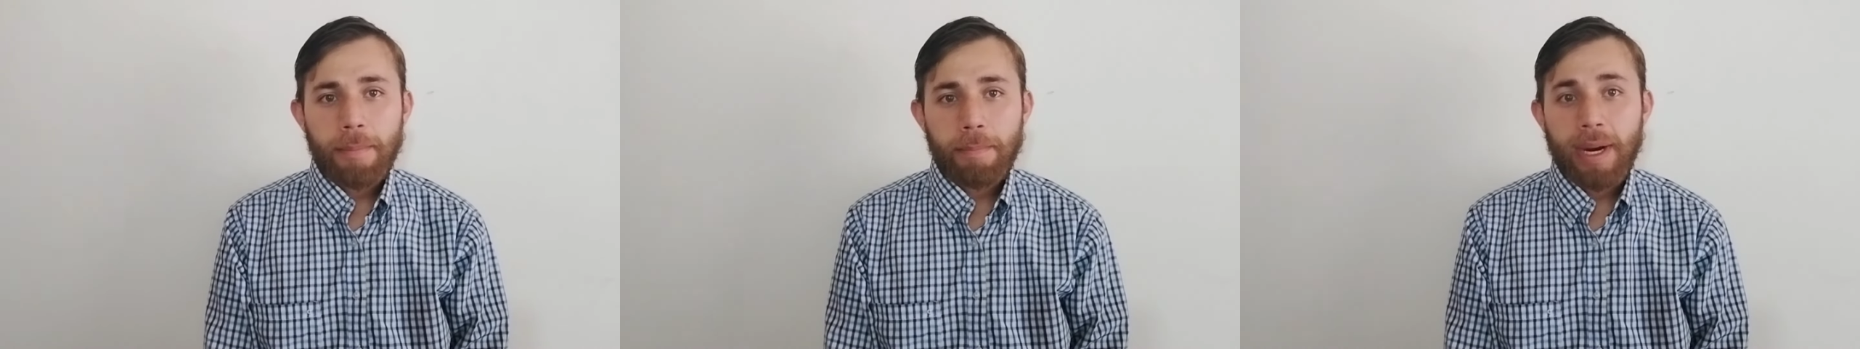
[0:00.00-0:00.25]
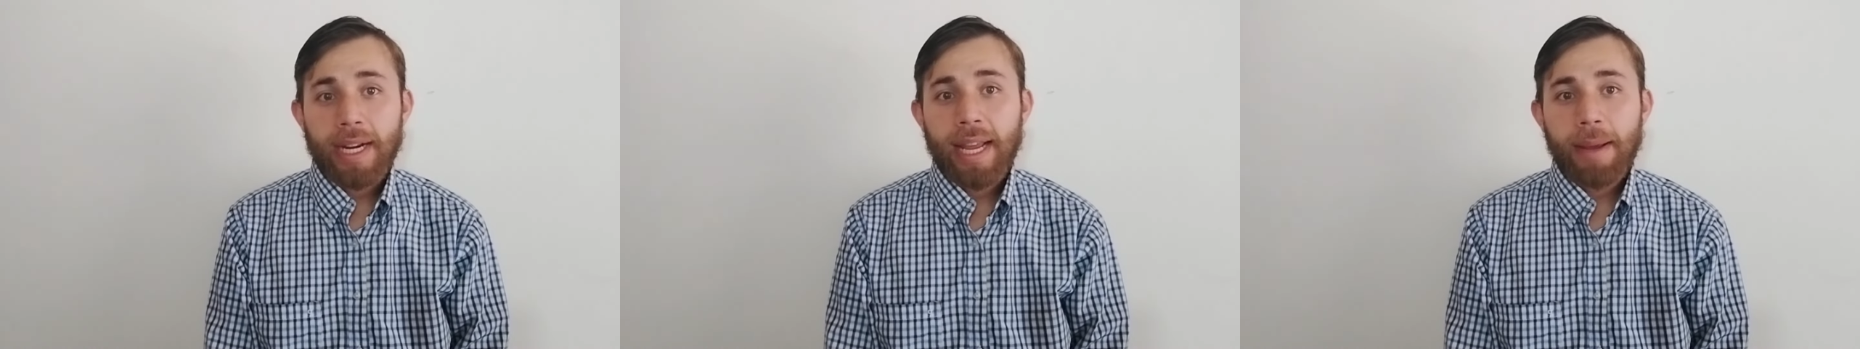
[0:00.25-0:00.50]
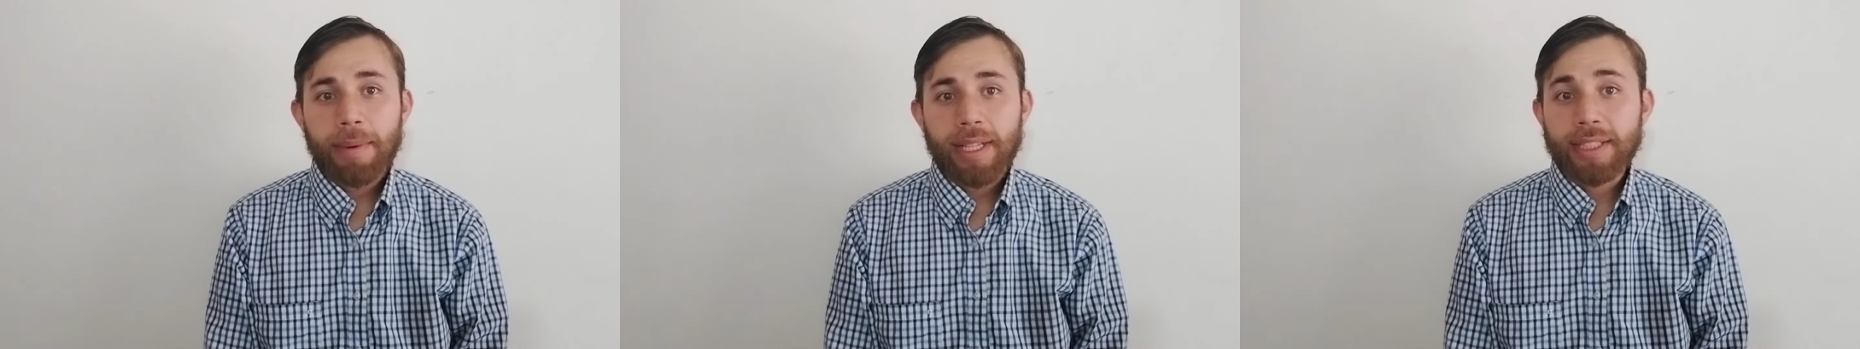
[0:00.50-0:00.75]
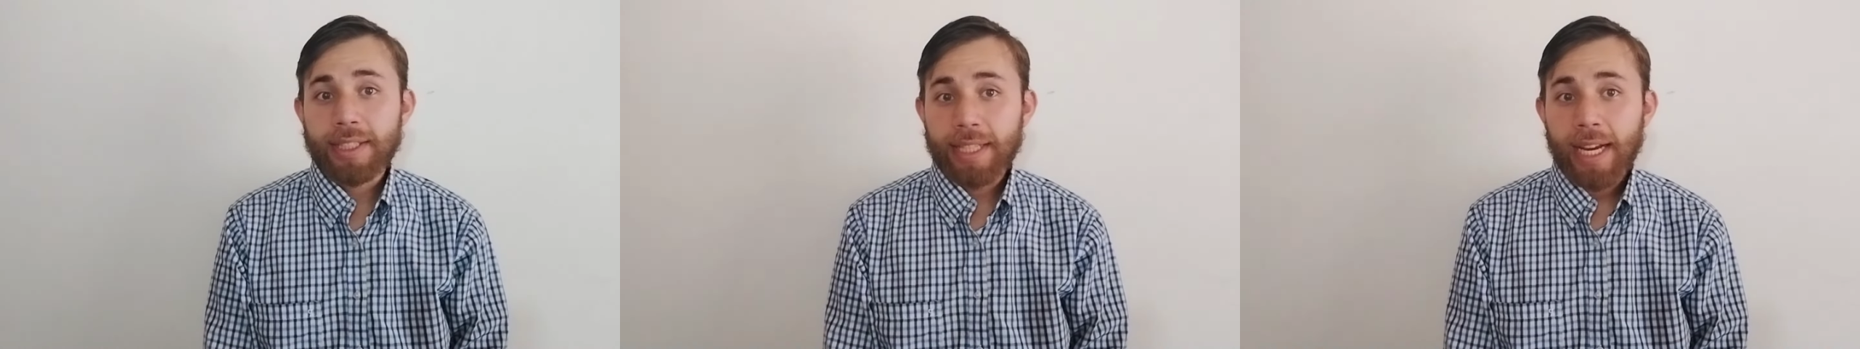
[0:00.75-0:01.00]
My name
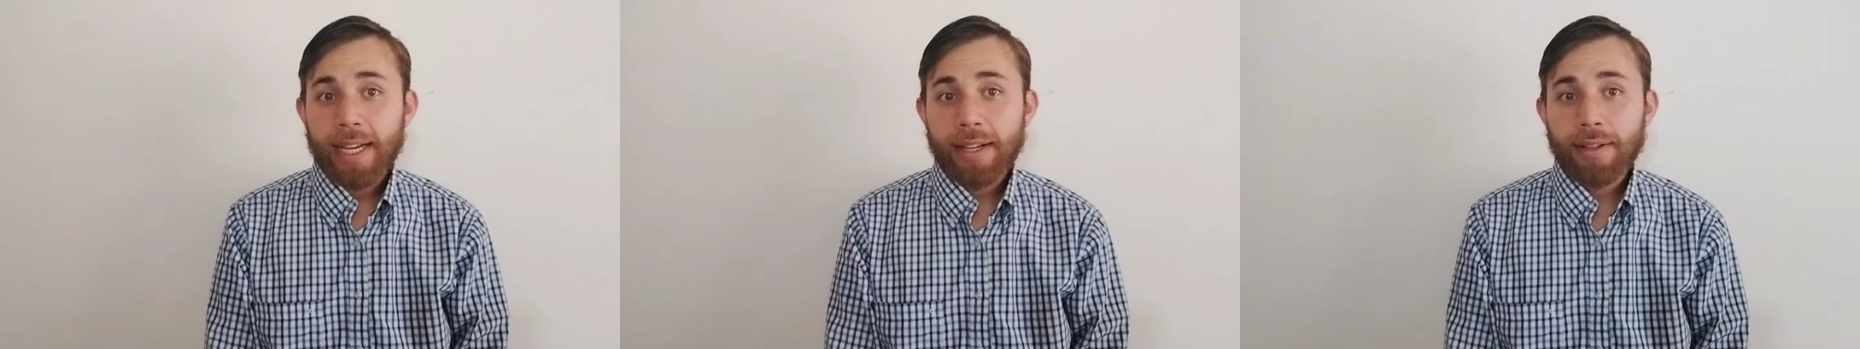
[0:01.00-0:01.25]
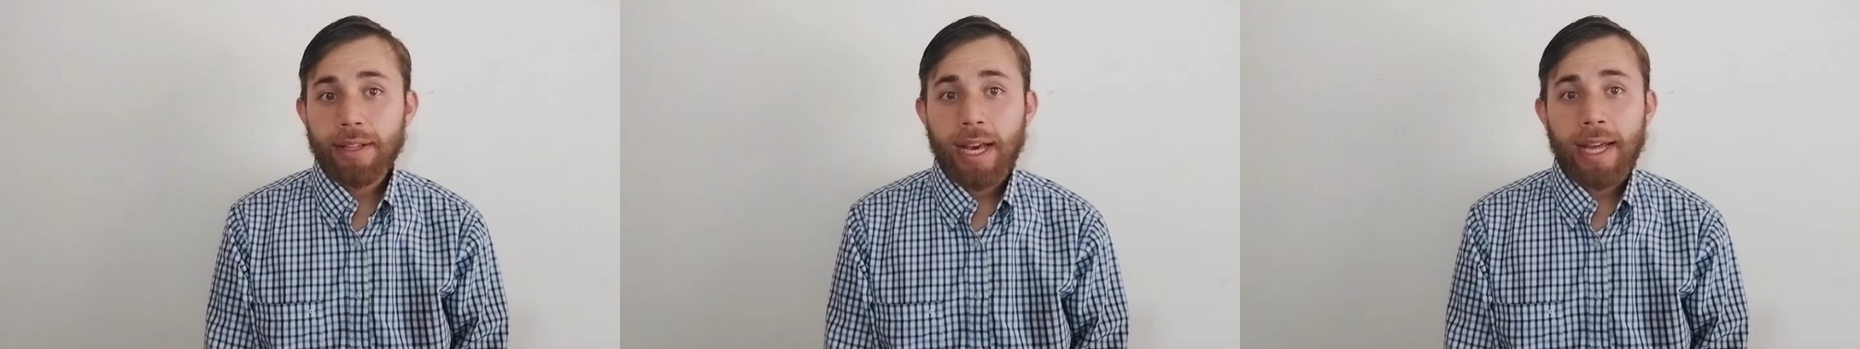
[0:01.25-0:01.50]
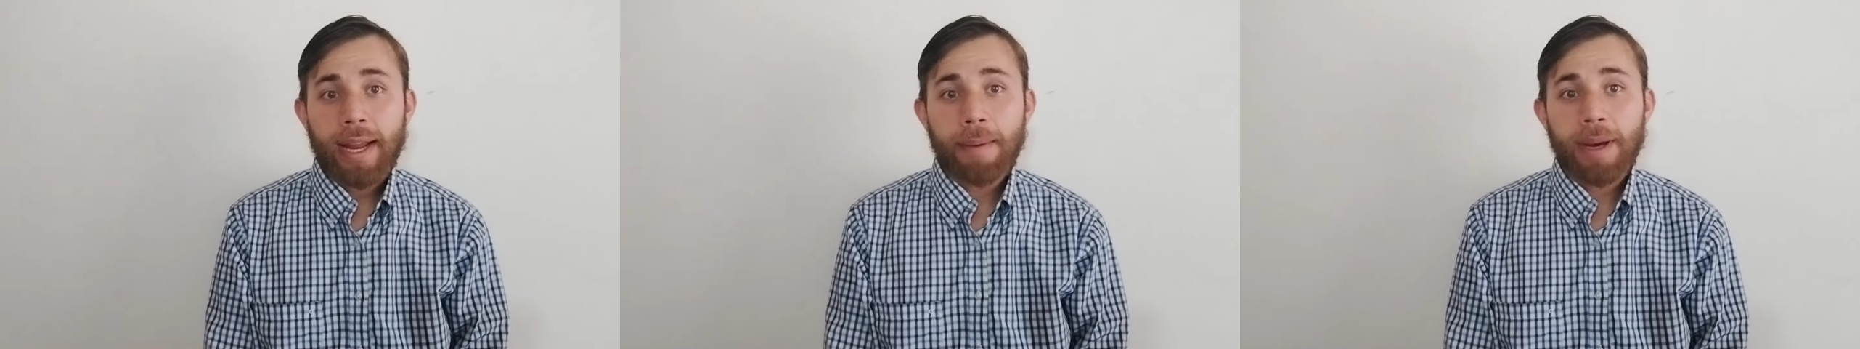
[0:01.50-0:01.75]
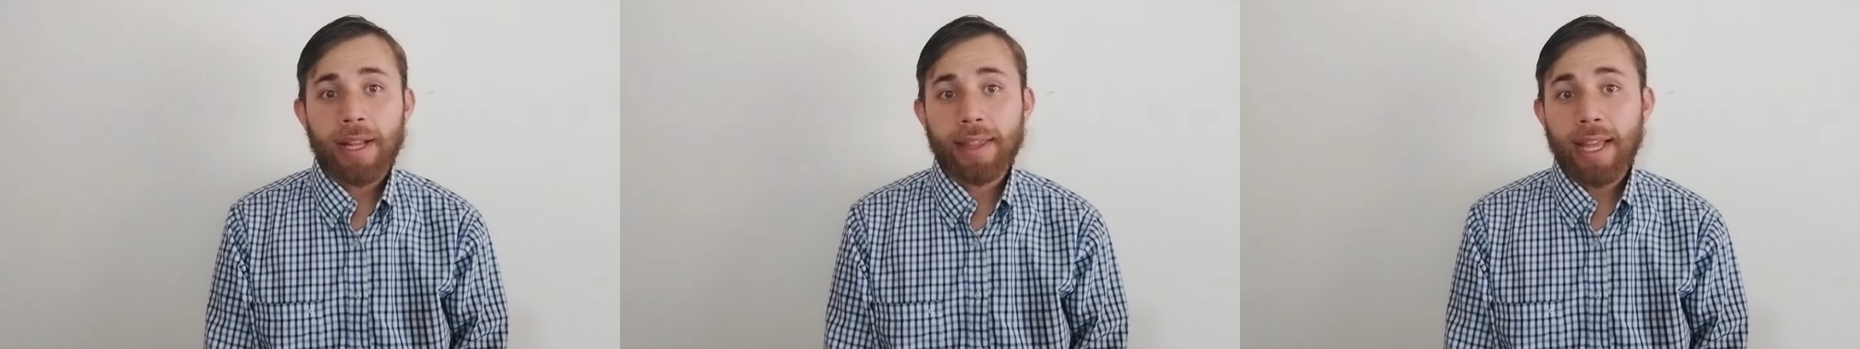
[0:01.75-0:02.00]
is Daniel and I'm
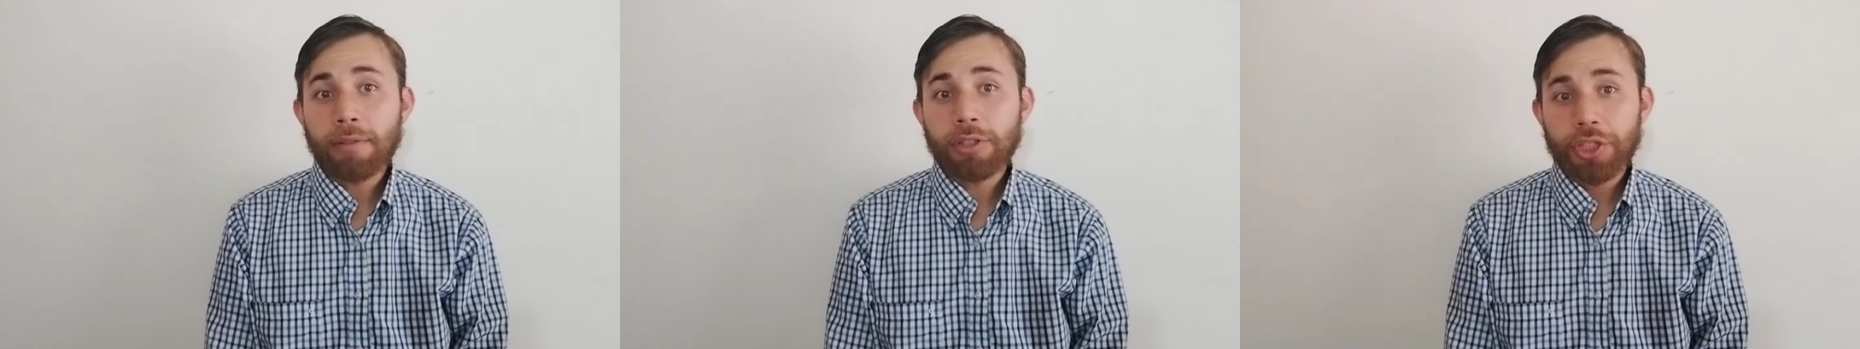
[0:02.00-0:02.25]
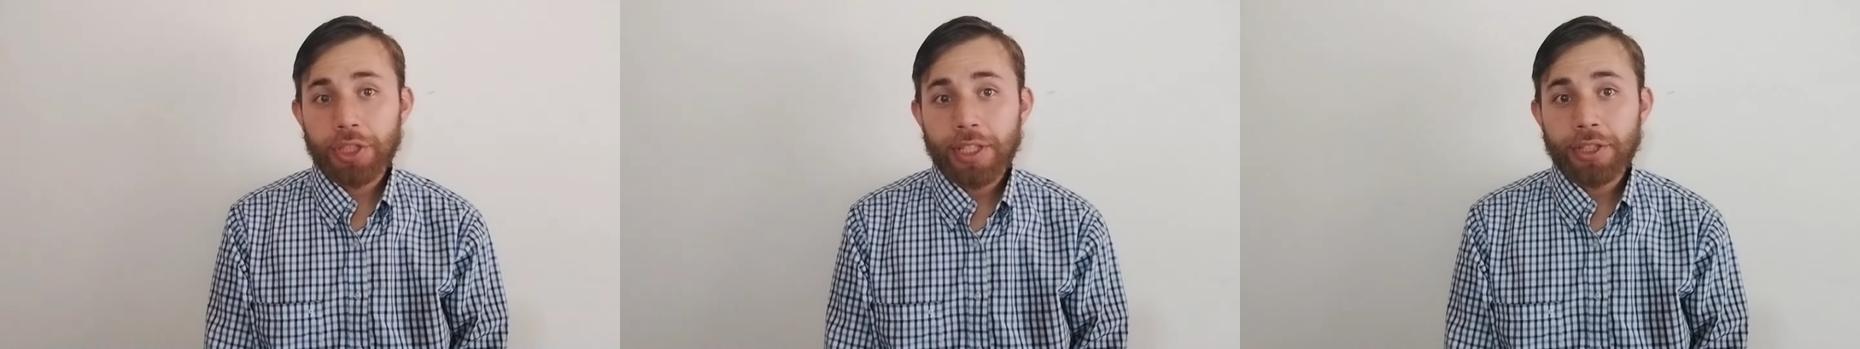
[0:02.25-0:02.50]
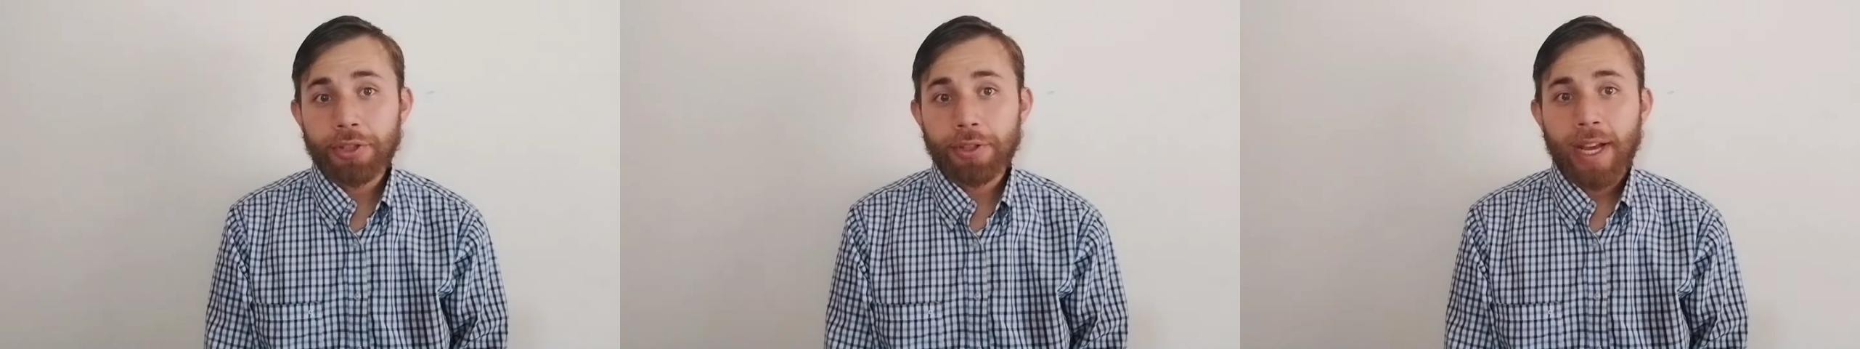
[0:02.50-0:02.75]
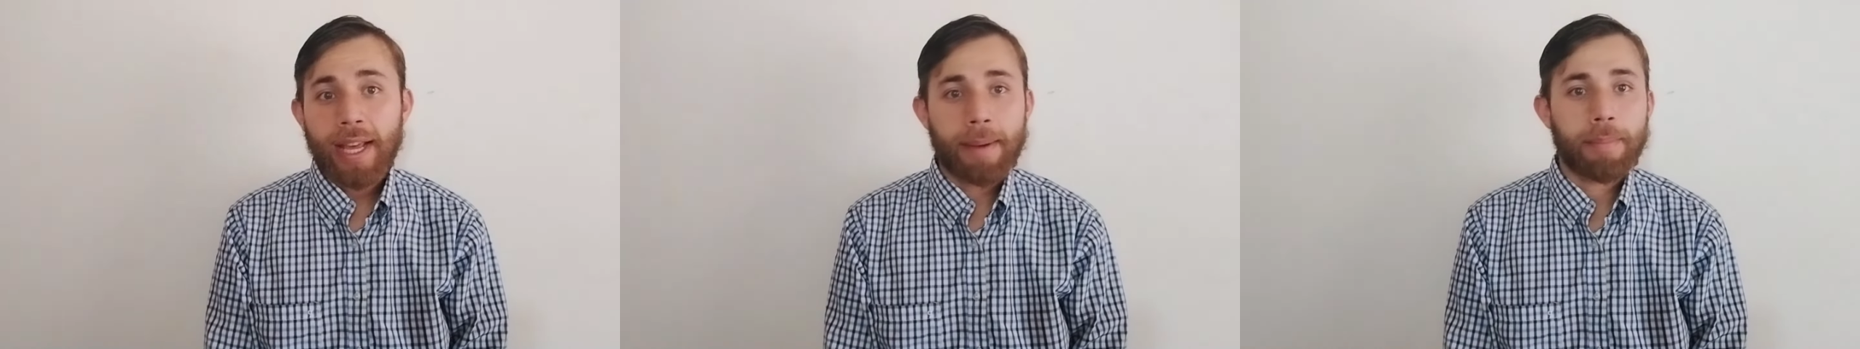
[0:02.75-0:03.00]
a language
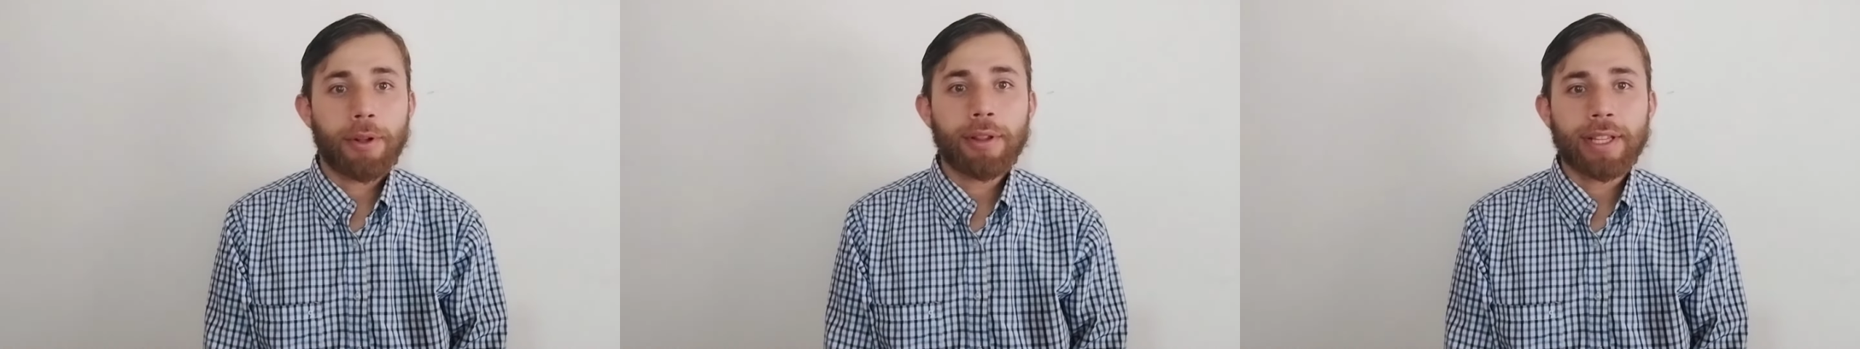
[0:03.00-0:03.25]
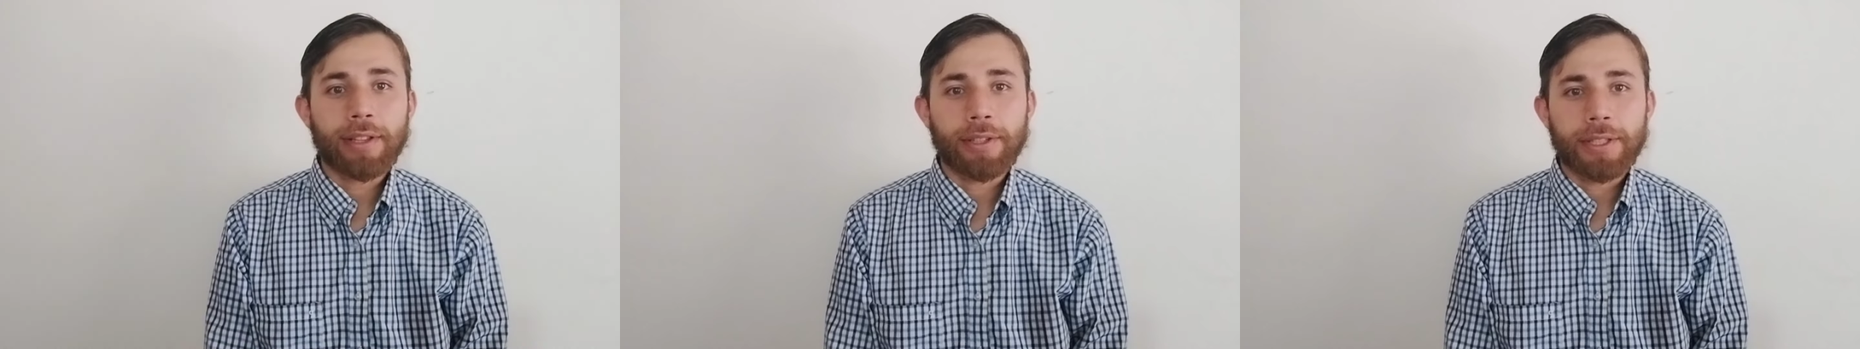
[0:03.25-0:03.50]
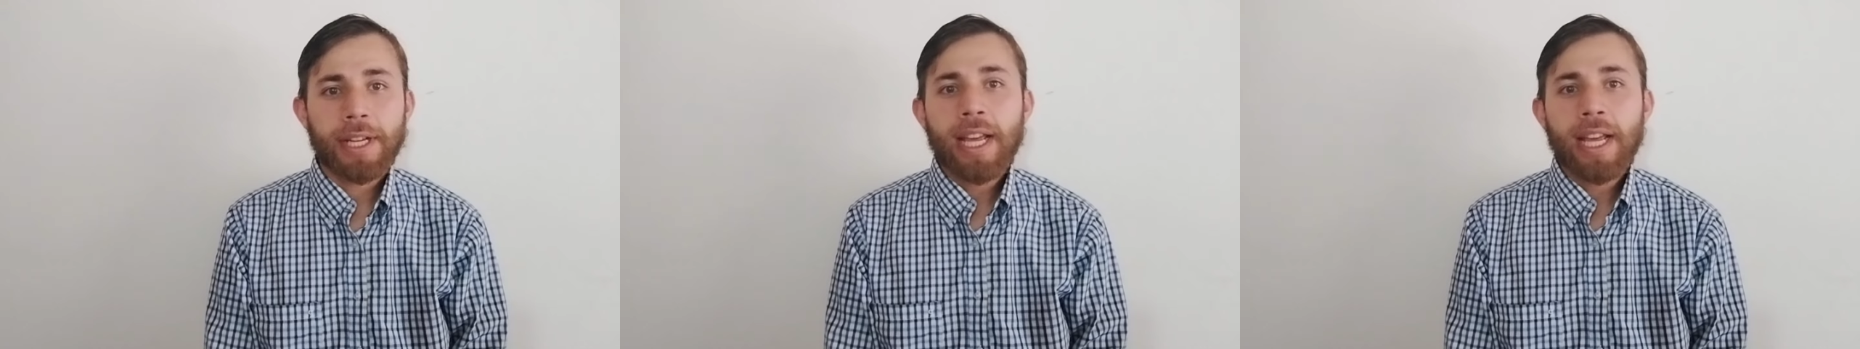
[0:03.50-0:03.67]
teacher and a polyglot.